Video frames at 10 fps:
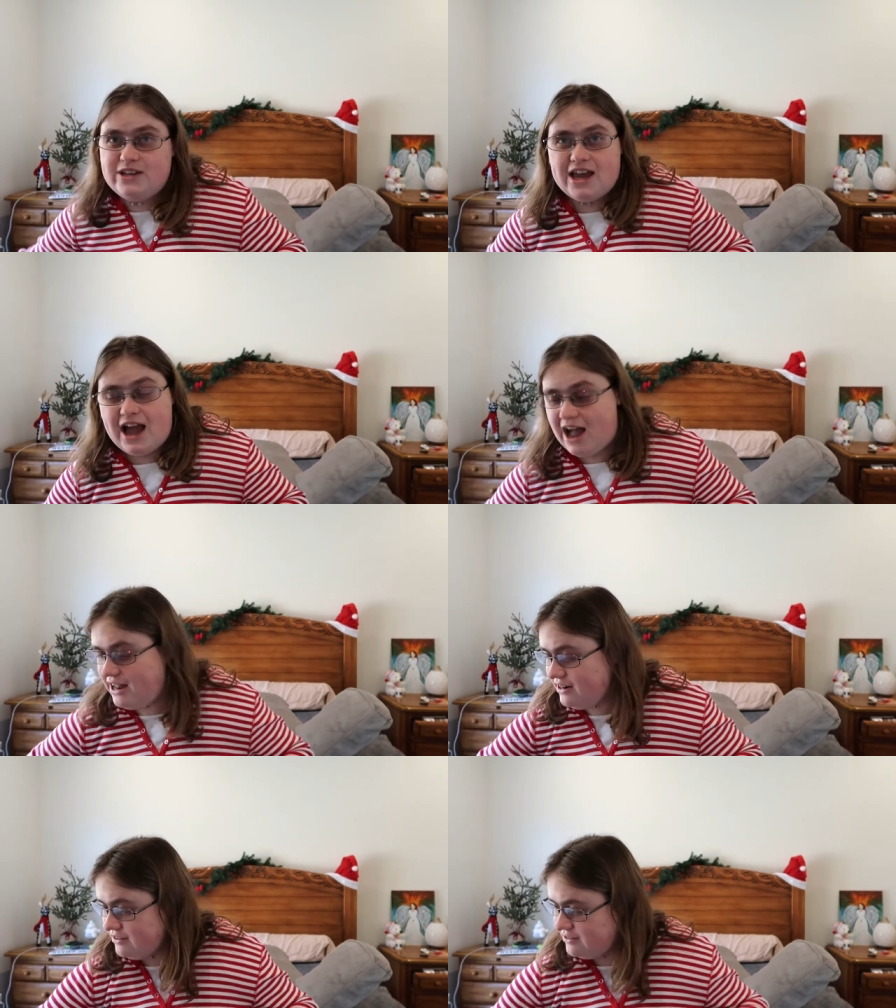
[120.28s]
you,
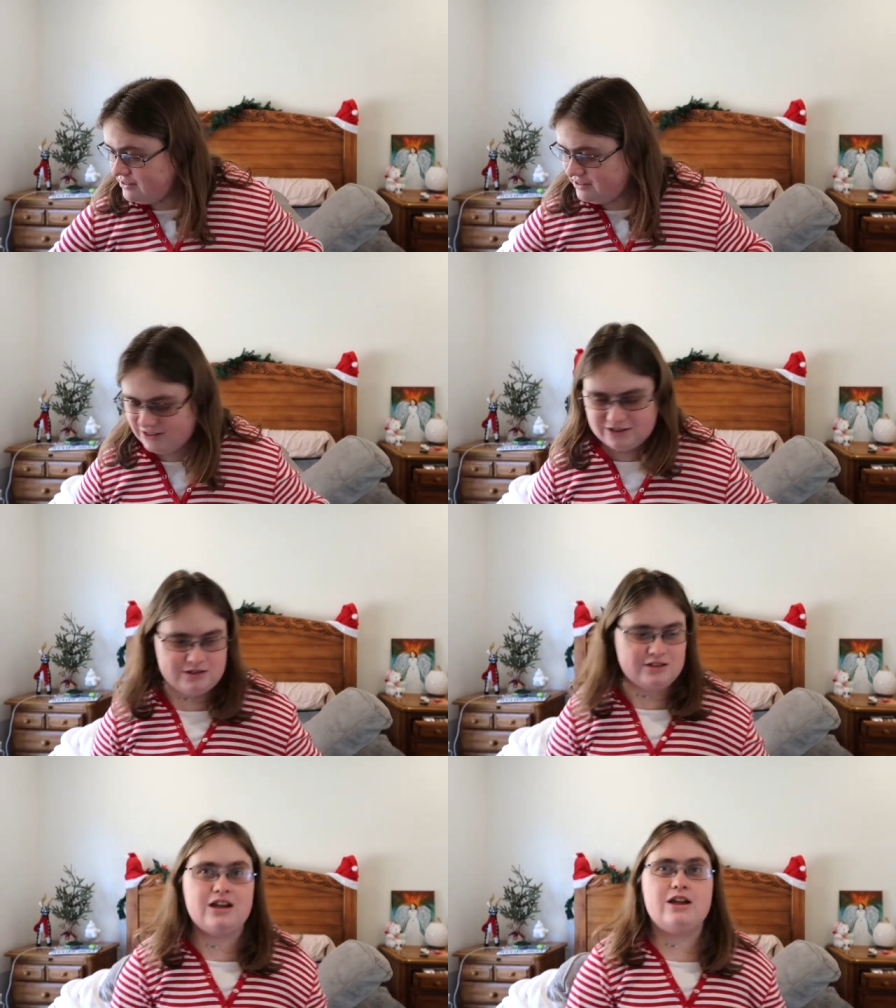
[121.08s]
Dad.
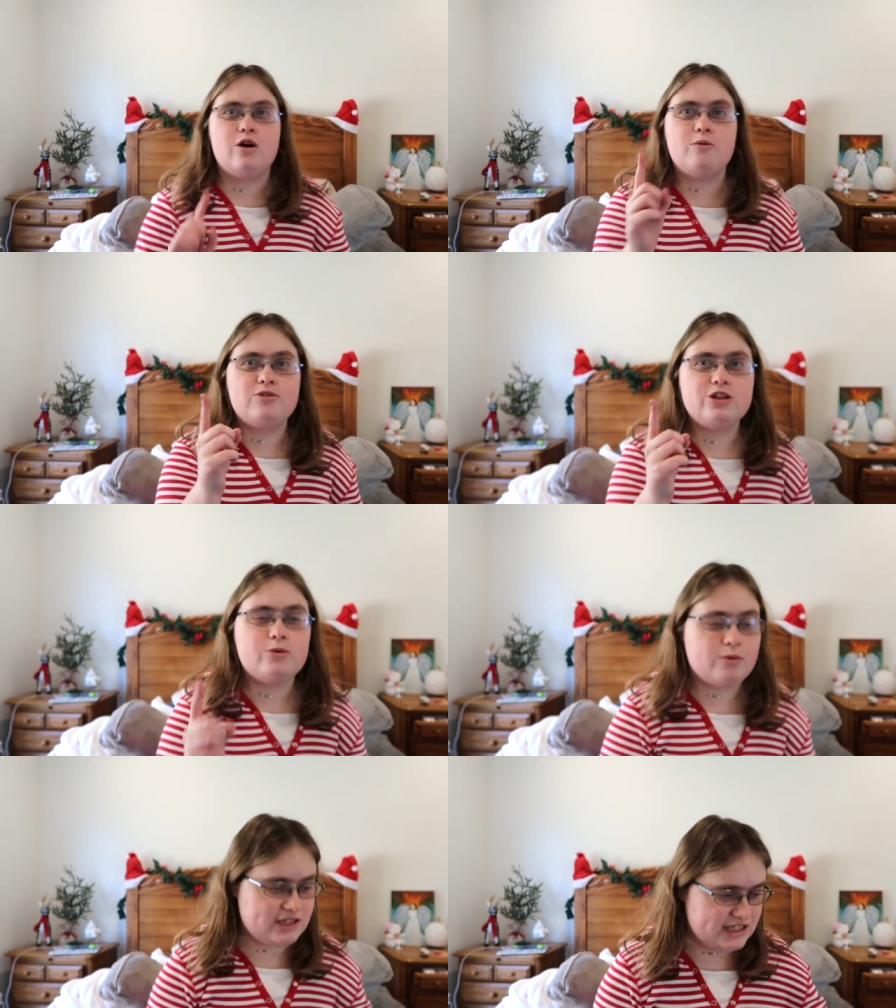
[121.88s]
And hopefully you won't